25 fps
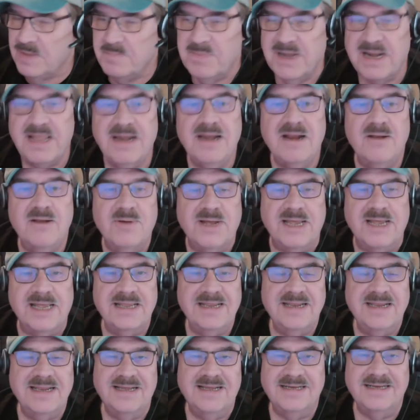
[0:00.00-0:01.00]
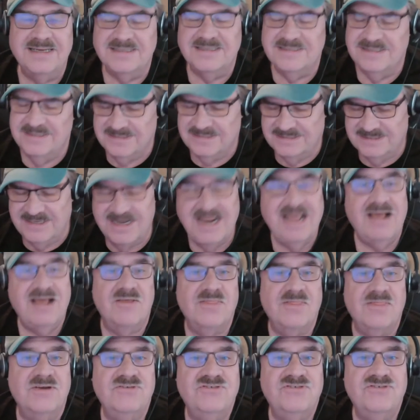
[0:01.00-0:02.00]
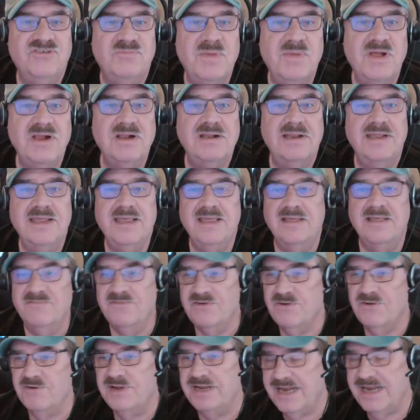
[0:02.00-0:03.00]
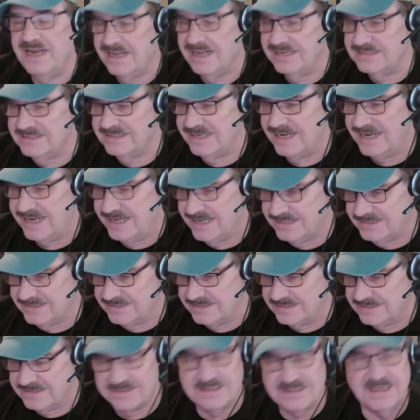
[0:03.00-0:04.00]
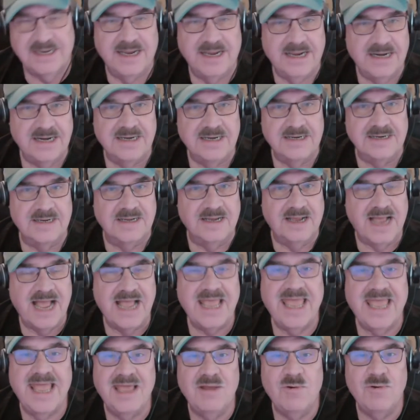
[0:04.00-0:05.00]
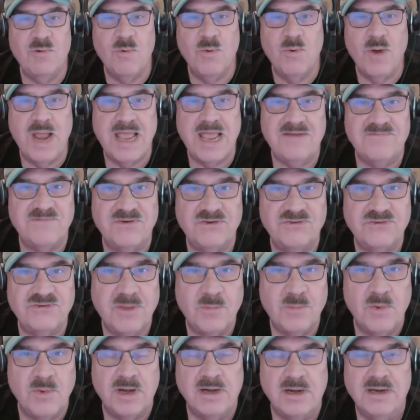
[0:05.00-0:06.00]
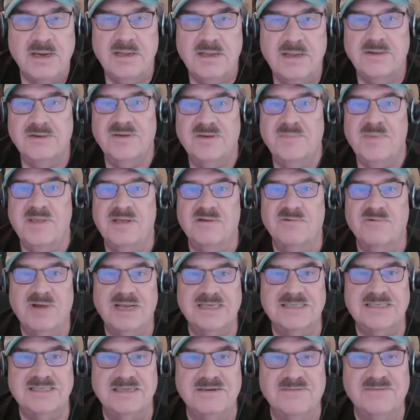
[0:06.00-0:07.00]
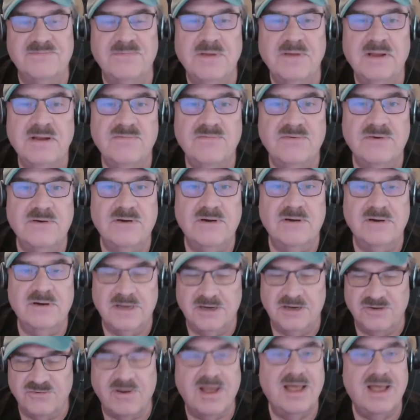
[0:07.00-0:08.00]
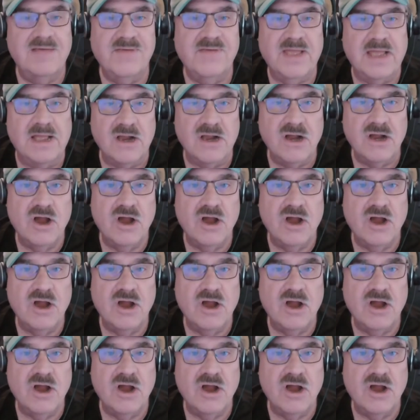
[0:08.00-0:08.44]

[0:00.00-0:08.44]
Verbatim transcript: But anyway, hmm. uh, so now there's smuggling of greenhouse gases. And uh, I can't wait for someone to be arrested for uh, driving a